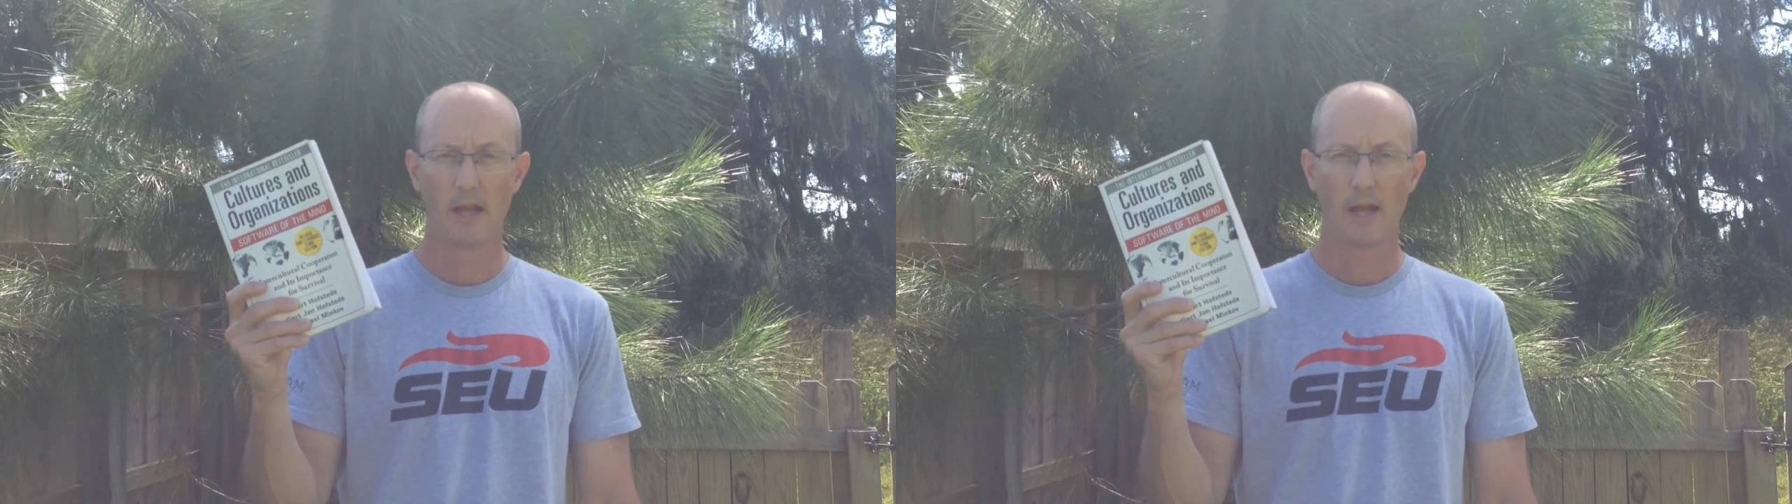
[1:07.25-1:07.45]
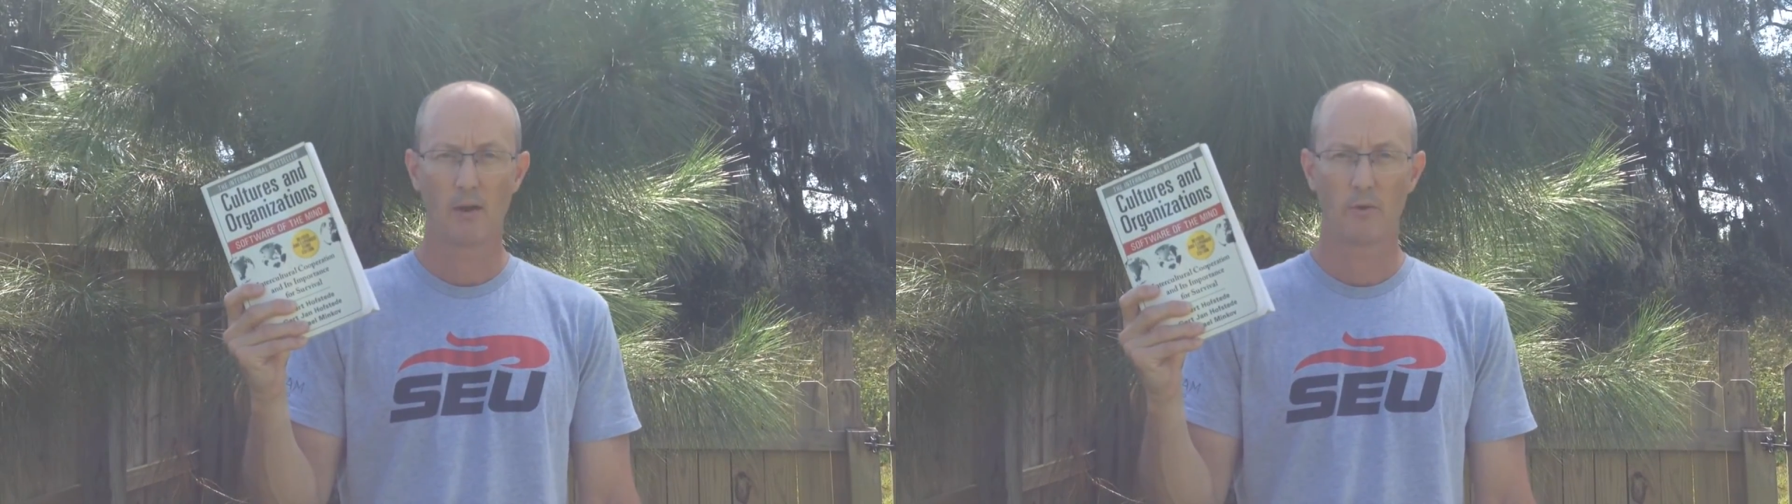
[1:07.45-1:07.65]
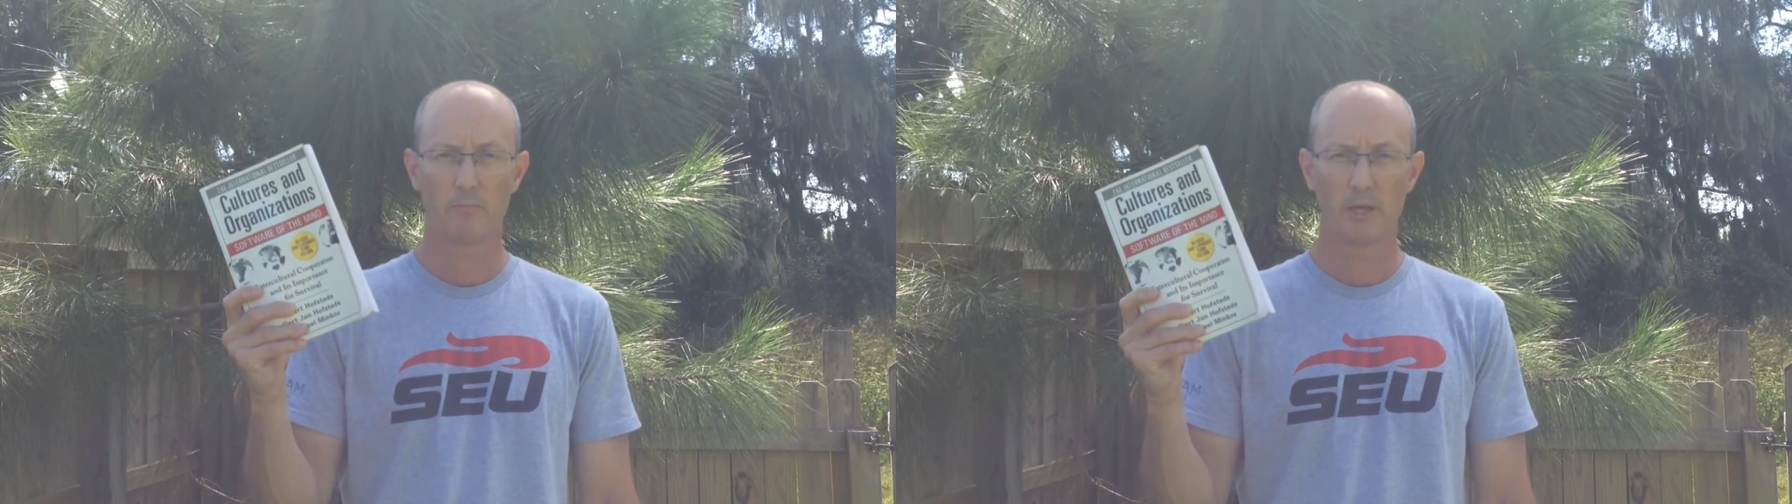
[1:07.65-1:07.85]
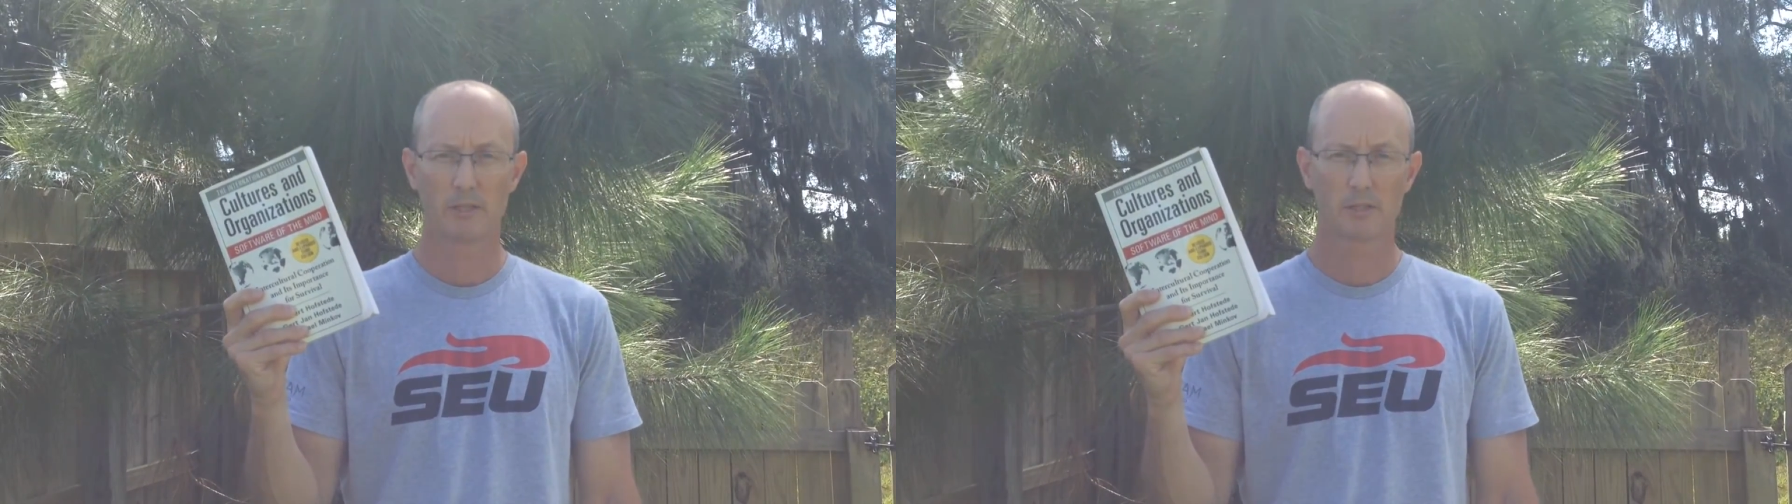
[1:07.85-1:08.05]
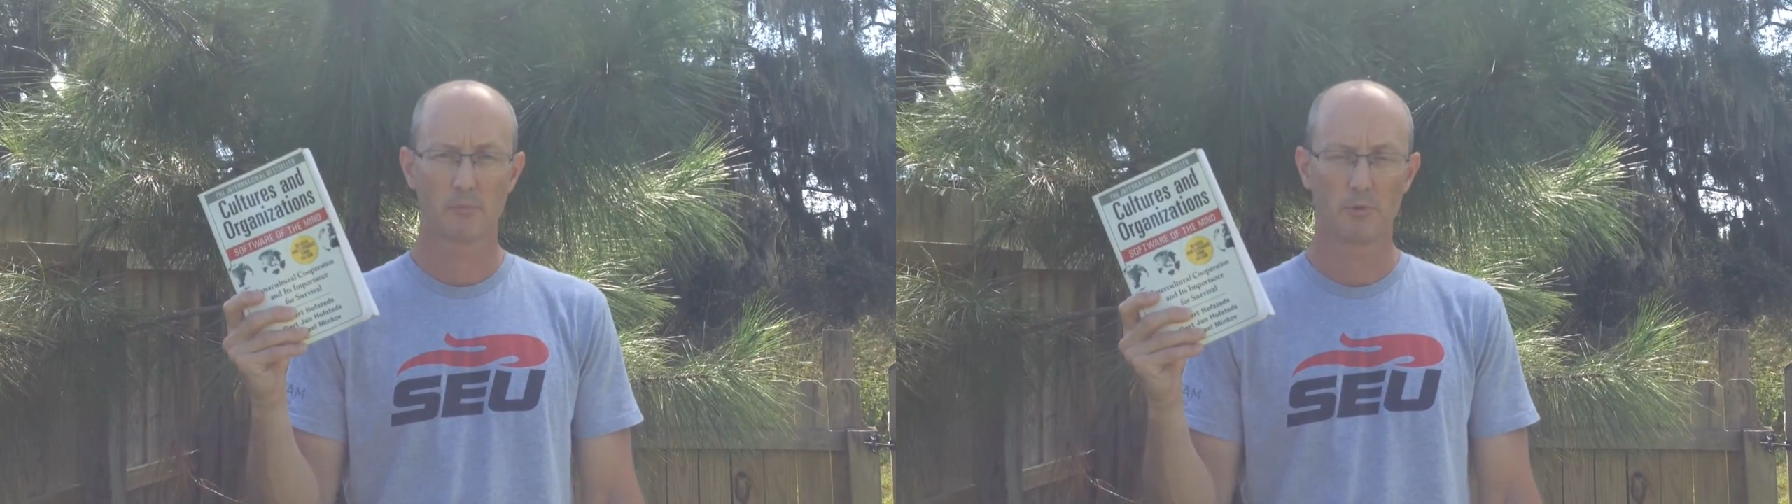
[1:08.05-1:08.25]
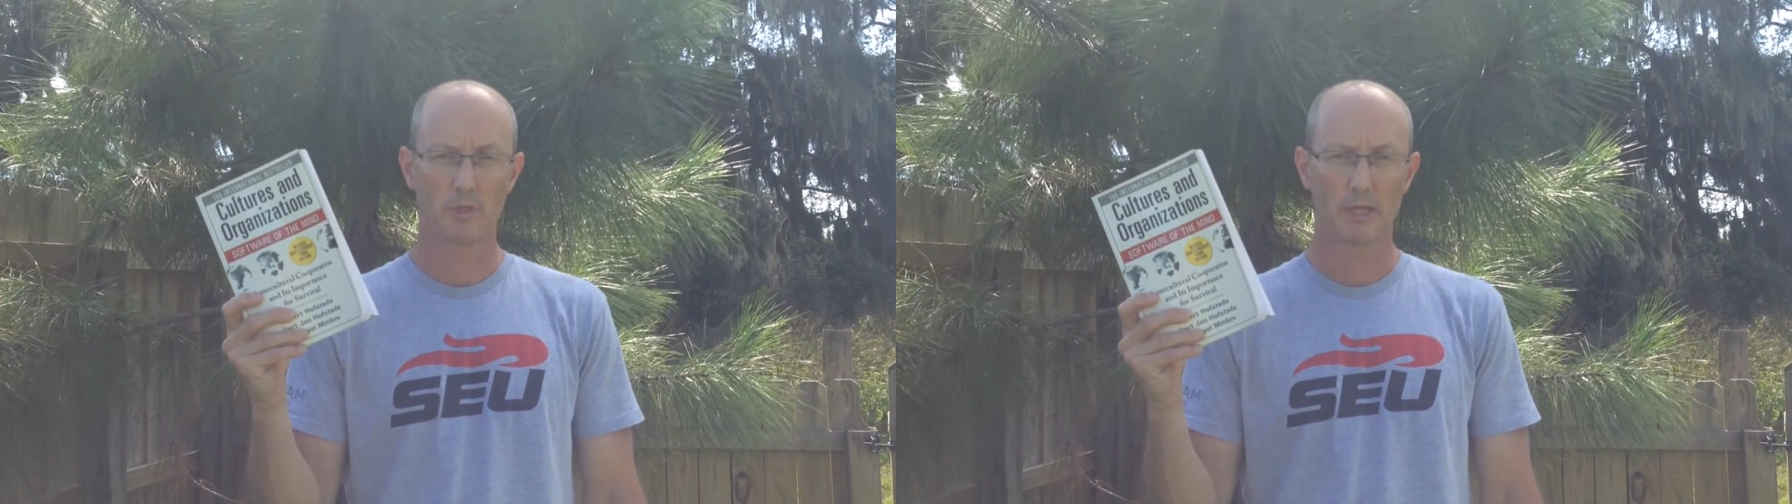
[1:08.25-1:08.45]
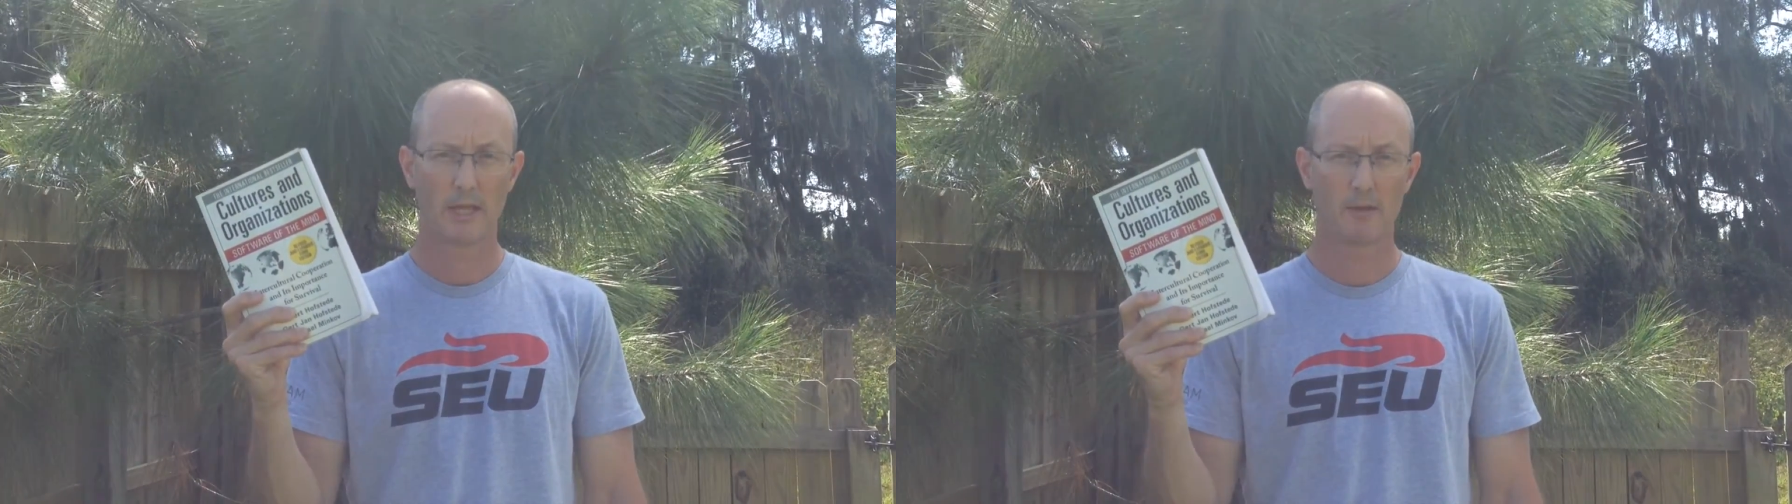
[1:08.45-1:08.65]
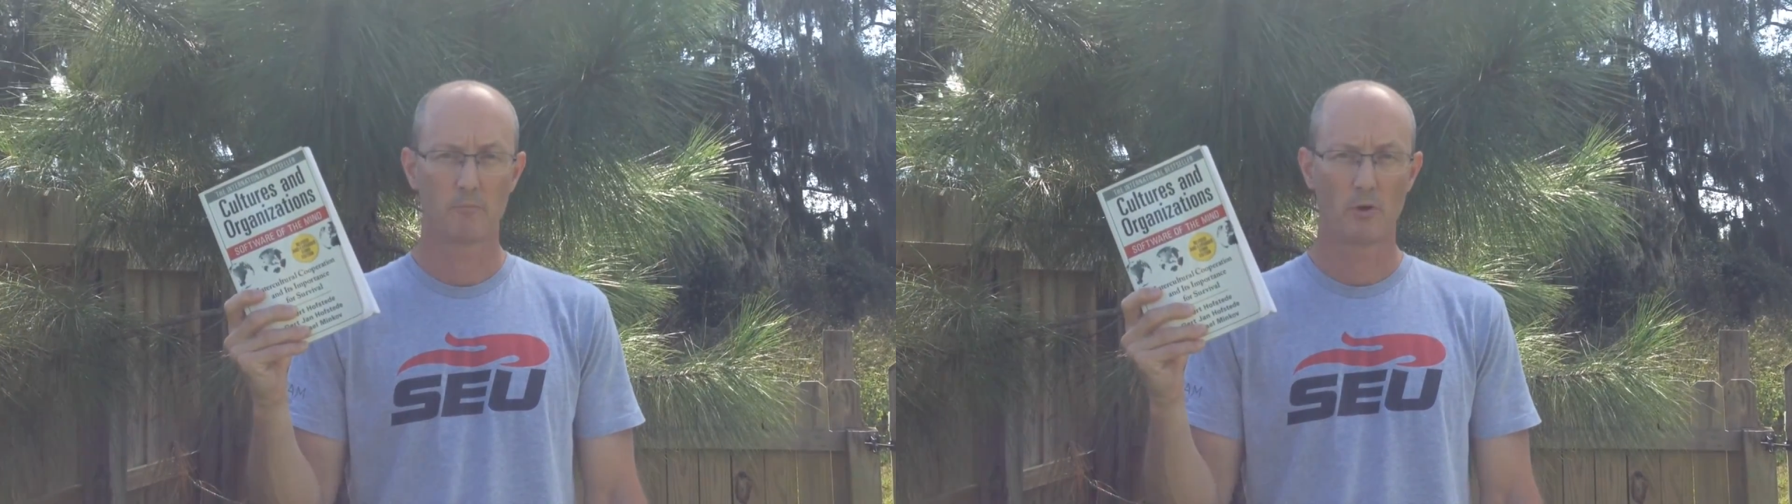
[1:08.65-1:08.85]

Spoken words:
how we best communicate,